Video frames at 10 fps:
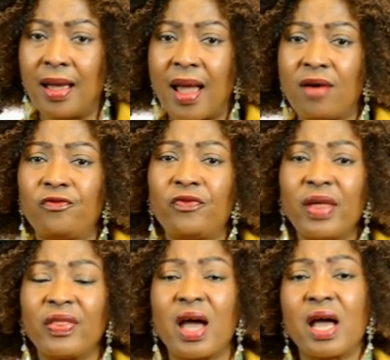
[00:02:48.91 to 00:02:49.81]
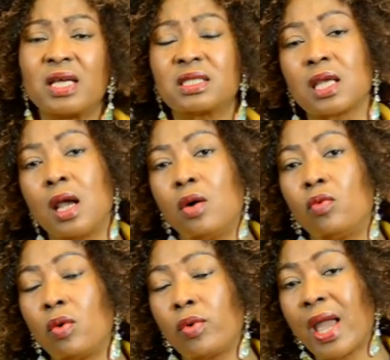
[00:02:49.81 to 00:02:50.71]
And feathers,
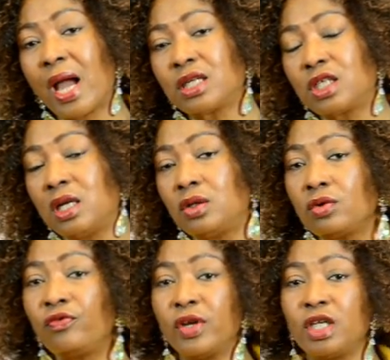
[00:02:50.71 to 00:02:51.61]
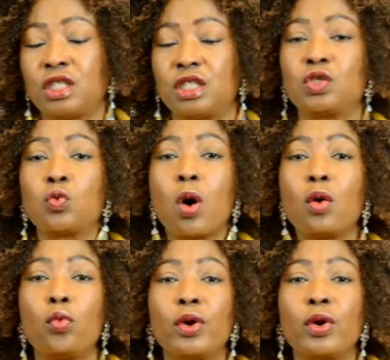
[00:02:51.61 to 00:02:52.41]
when we actually do finish this work,